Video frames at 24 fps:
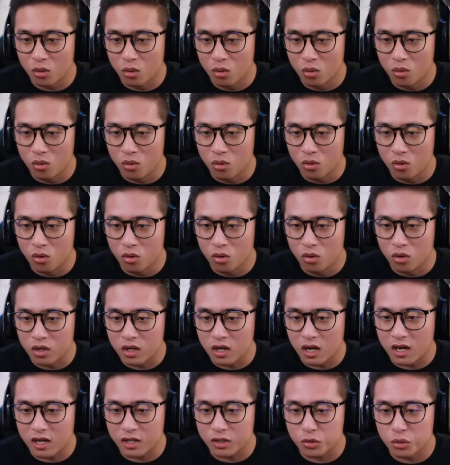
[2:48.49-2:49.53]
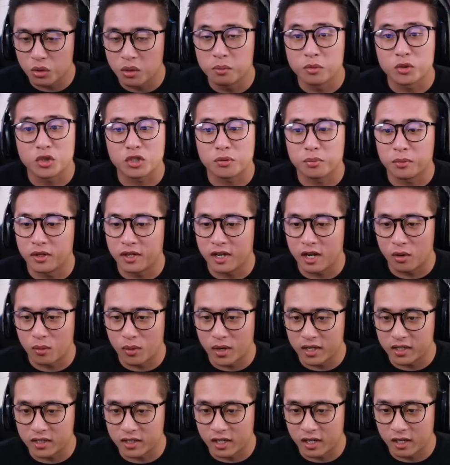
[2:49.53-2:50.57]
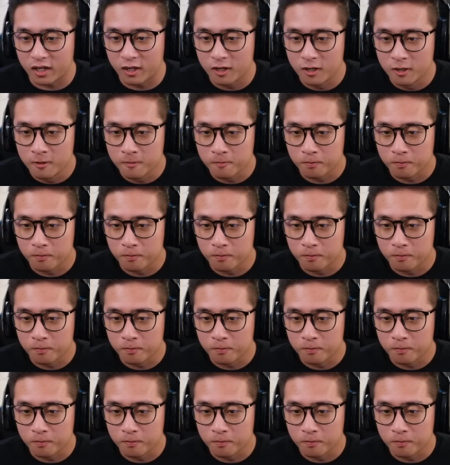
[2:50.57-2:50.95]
Oh gosh, we almost spun out right there.